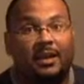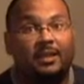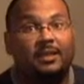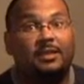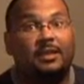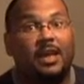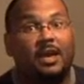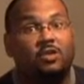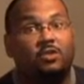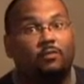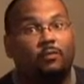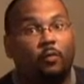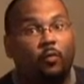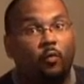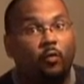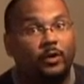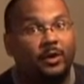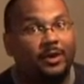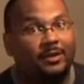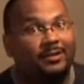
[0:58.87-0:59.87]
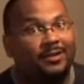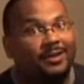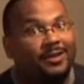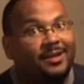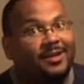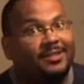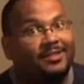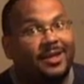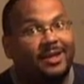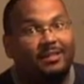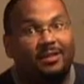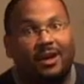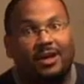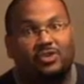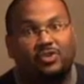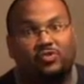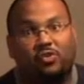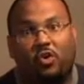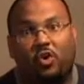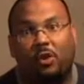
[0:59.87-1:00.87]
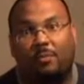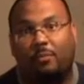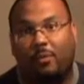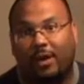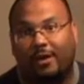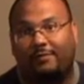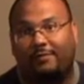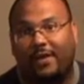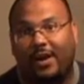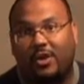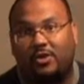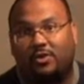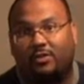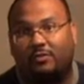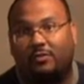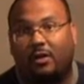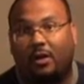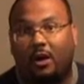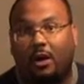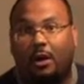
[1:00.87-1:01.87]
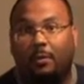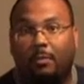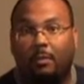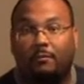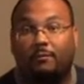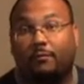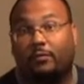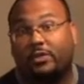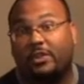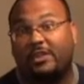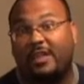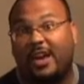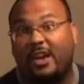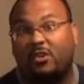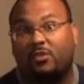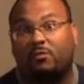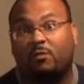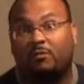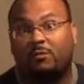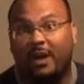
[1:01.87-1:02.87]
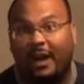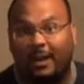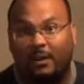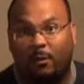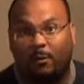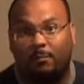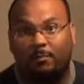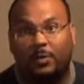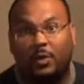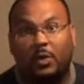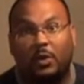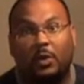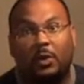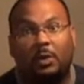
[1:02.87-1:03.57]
And in the case of Oregon, they lost in heartbreak fashion to Auburn for the national title.